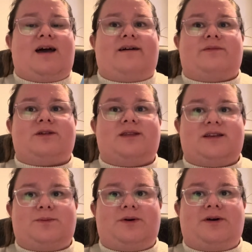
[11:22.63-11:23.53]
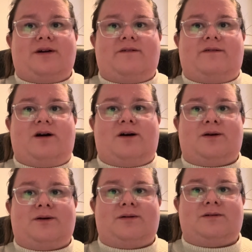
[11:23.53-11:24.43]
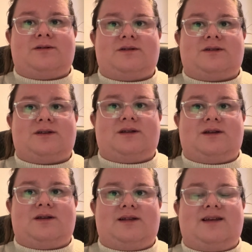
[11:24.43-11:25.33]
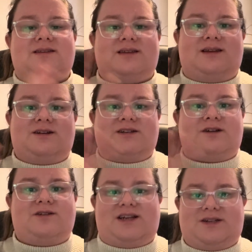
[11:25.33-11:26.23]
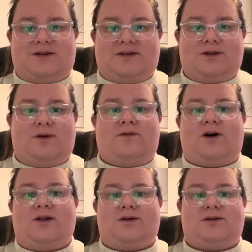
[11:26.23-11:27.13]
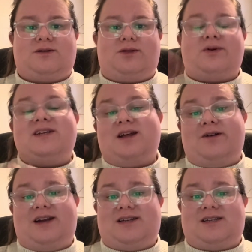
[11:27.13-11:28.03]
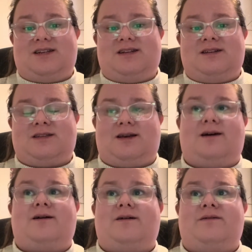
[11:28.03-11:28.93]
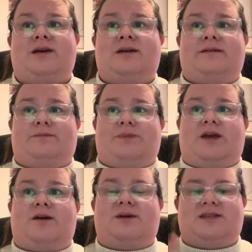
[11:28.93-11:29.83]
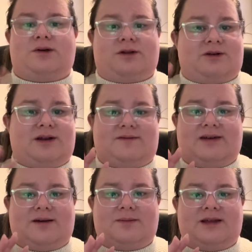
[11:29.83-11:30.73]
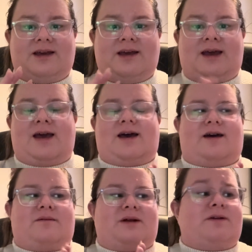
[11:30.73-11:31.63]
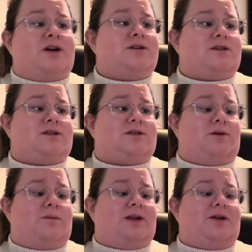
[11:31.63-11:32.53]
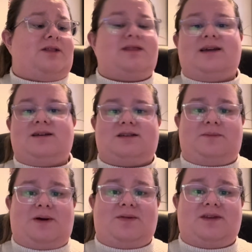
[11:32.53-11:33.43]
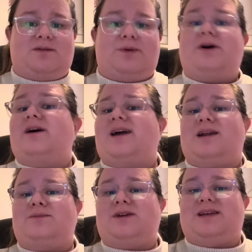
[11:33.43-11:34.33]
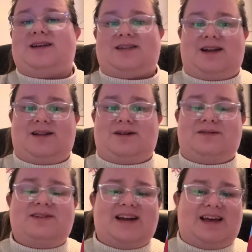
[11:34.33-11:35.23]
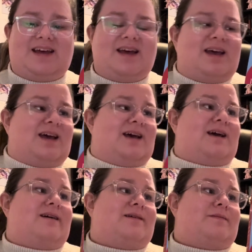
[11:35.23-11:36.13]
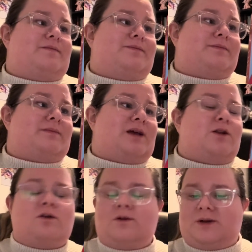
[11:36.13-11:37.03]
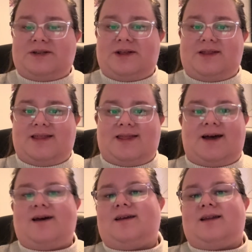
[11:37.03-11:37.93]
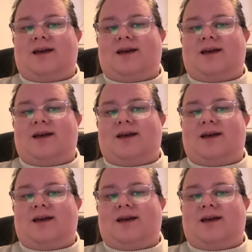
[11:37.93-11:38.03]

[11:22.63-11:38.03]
So this book follows, like, is intergenerational, so it follows 3 generations of a South Korean family. And I've heard so many good things about this book, and I'm really excited to read it. I don't know much other than that.